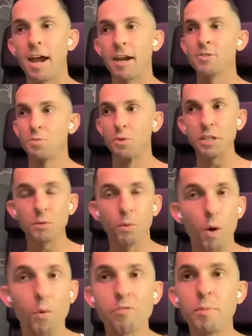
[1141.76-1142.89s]
And it's really
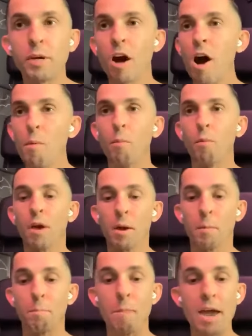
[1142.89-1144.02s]
what we've become,
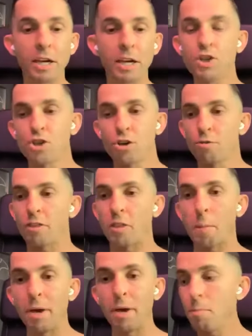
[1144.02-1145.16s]
making sure that the
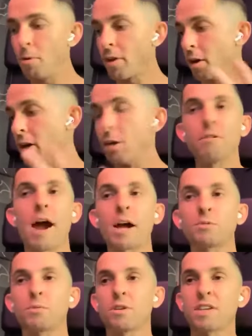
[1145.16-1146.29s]
people that interact
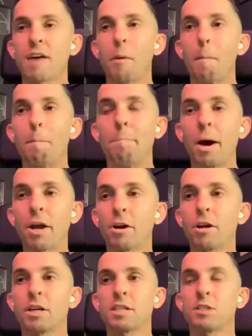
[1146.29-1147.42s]
with us have a better
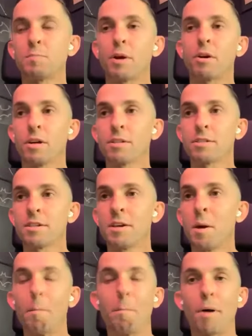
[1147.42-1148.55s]
experience.
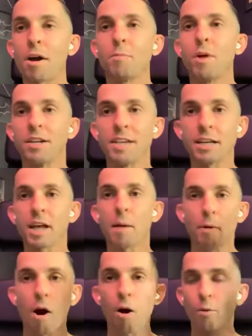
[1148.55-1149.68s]
Bottom line, take that
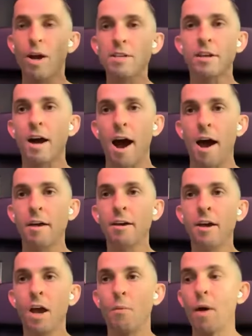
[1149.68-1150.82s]
bar, raise it high,
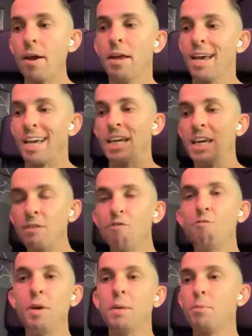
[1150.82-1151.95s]
right? Give
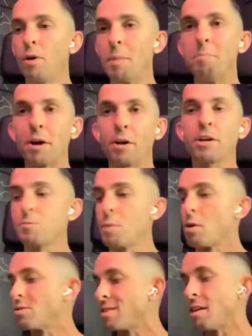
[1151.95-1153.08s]
people a better
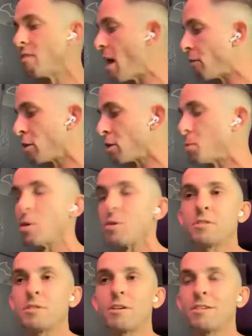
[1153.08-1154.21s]
experience than they've ever
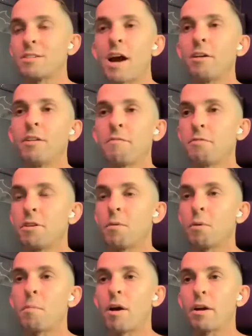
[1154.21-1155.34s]
experienced in their entire life in
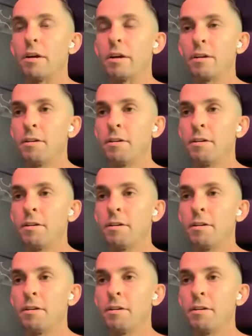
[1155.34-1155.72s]
network marketing.